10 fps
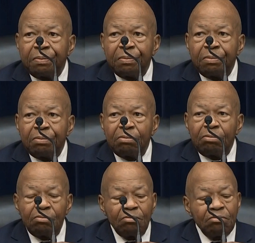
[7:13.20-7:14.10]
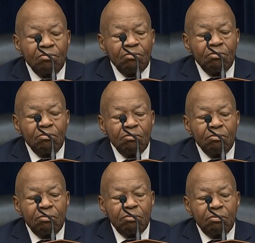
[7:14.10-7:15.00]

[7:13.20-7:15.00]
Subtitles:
Nobody speaks.